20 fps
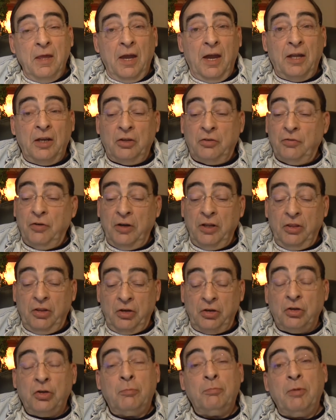And it's funny
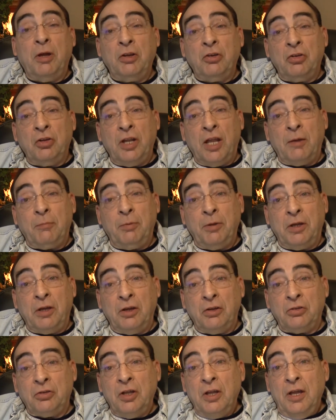that you mention that,
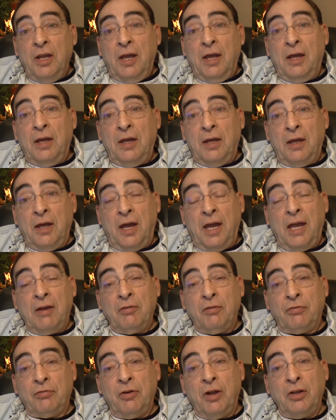because I have
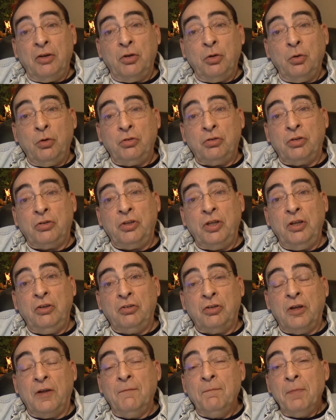a friend who is a
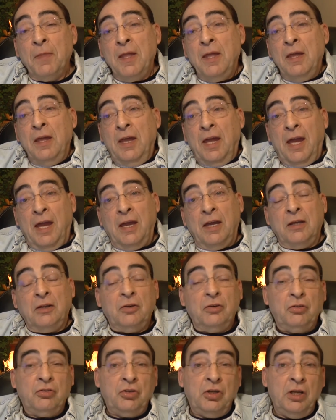teacher,
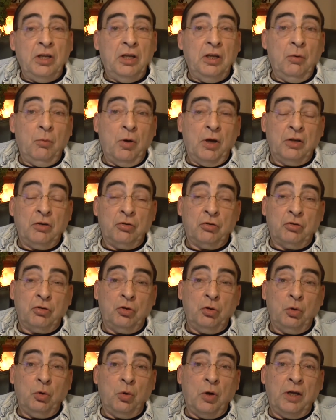and she went
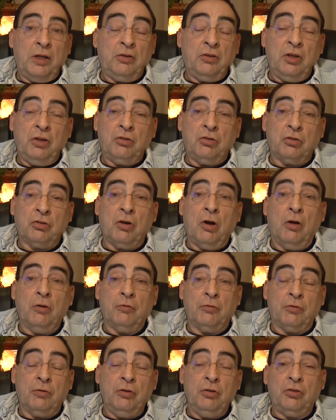to a teachers'
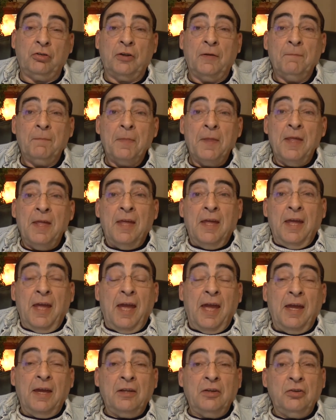conference,
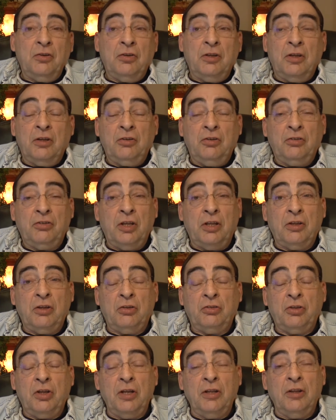and she said they're
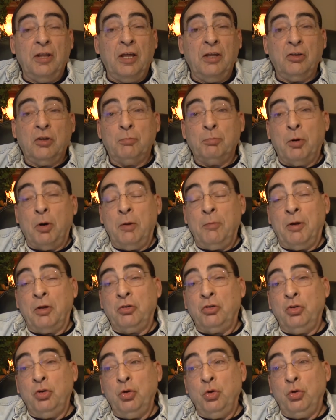sitting there, there's probably
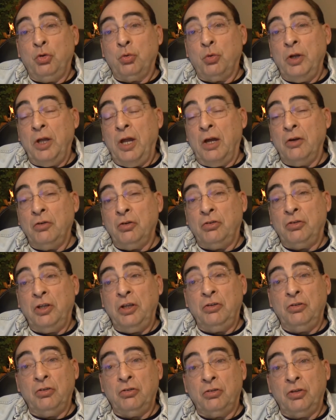about 200-300
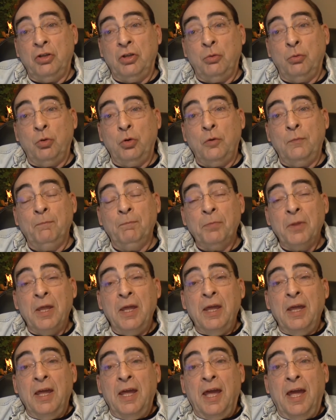teachers in the room,
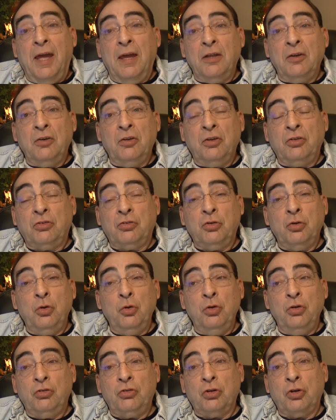and as
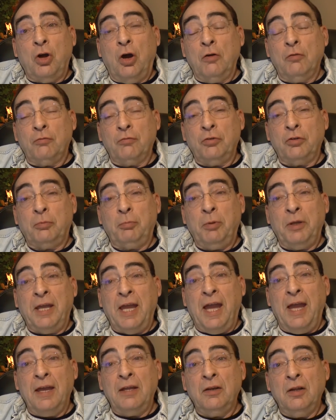soon as the conference
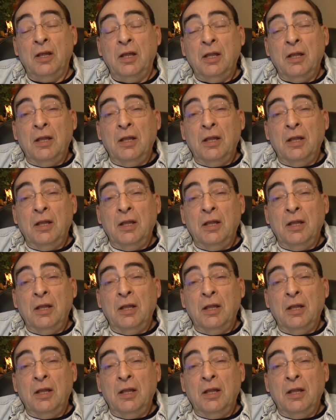began,